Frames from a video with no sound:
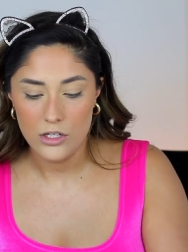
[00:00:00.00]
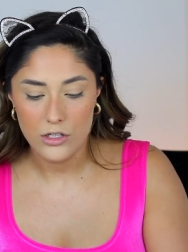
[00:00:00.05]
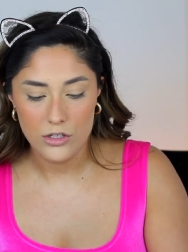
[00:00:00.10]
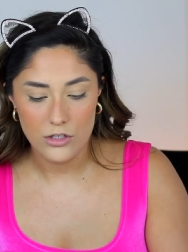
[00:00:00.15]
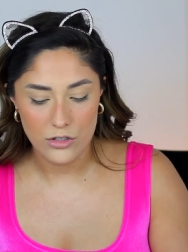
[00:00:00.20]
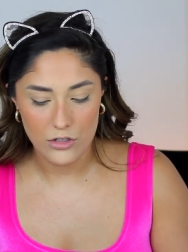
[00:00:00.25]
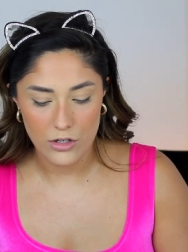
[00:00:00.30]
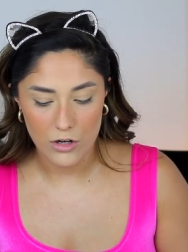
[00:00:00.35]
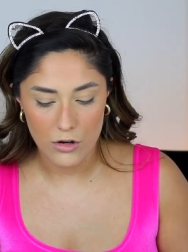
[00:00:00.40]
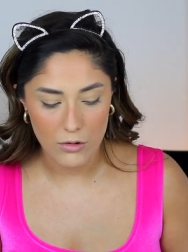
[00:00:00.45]

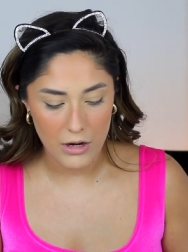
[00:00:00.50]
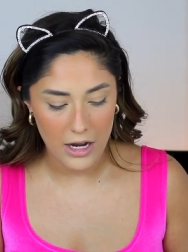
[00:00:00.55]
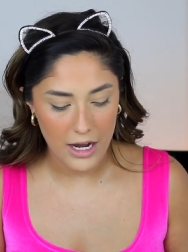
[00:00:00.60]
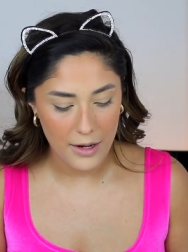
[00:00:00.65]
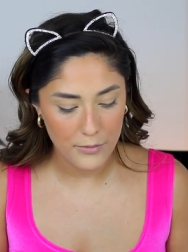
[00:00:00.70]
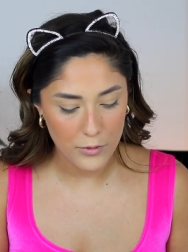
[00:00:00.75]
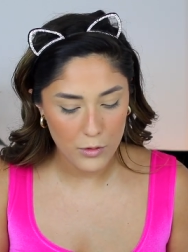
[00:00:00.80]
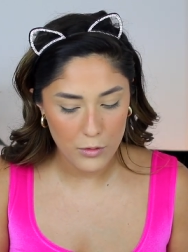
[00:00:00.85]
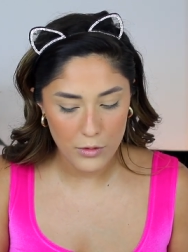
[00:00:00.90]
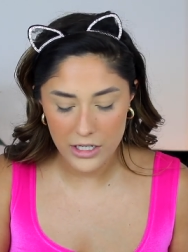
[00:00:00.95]
So
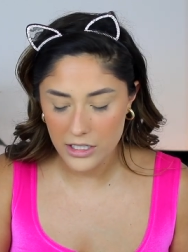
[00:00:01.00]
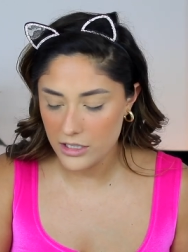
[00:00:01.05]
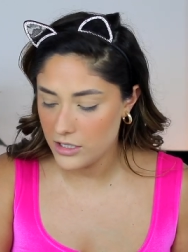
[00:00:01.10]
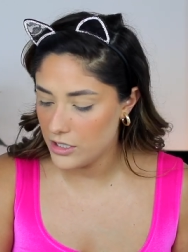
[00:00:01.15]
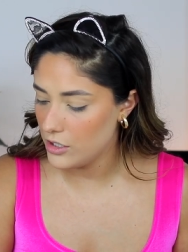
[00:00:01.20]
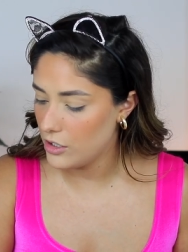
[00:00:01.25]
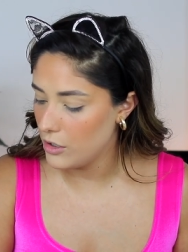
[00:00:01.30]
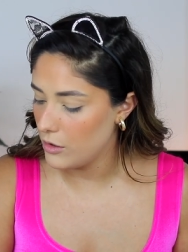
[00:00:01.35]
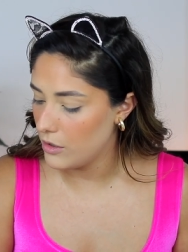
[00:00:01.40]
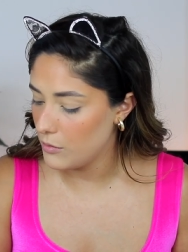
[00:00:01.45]
I'm going
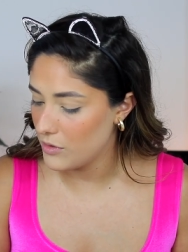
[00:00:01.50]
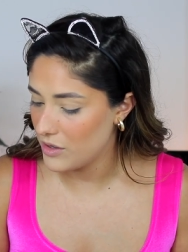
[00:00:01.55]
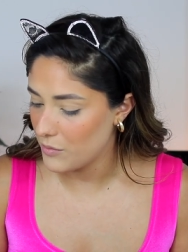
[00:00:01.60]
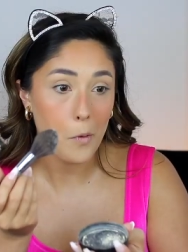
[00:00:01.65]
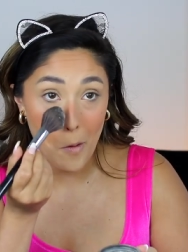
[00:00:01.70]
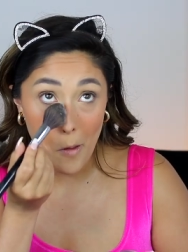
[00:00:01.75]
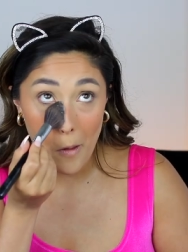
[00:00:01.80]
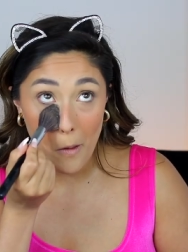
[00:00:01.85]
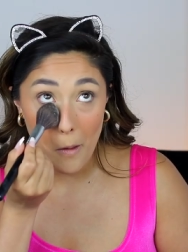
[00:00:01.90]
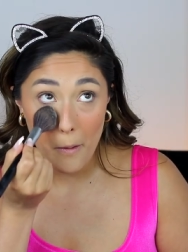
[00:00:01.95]
to go in with a
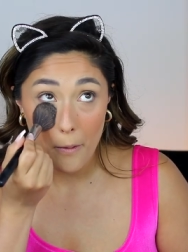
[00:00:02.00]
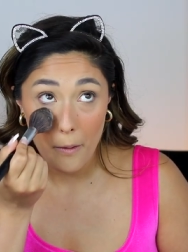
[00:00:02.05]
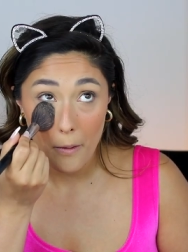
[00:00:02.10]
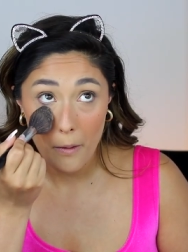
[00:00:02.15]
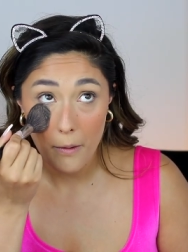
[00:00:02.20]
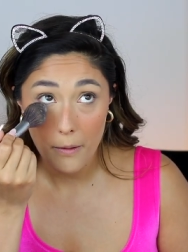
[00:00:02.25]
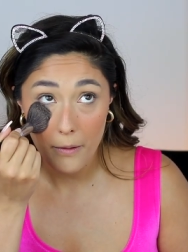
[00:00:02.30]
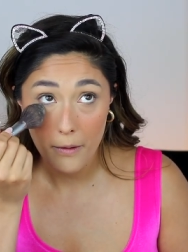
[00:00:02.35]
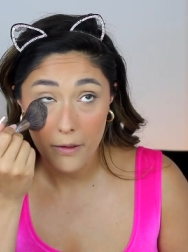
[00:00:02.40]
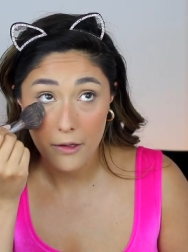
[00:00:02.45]
pretty light
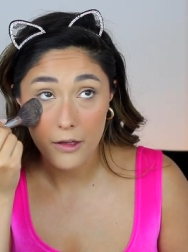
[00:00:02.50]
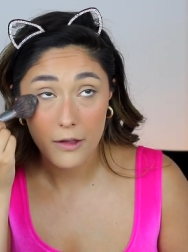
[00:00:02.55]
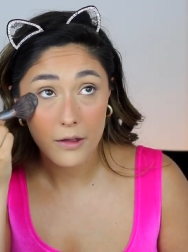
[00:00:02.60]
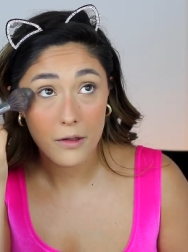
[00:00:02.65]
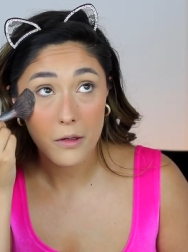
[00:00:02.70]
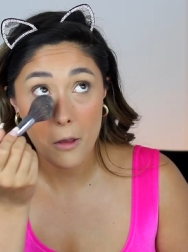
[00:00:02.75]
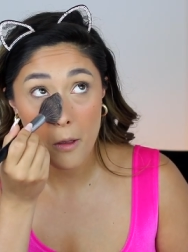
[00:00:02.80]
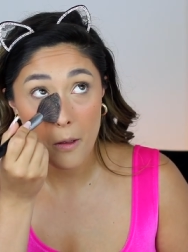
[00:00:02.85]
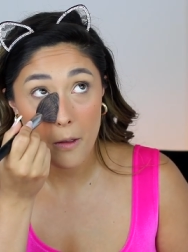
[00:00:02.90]
hand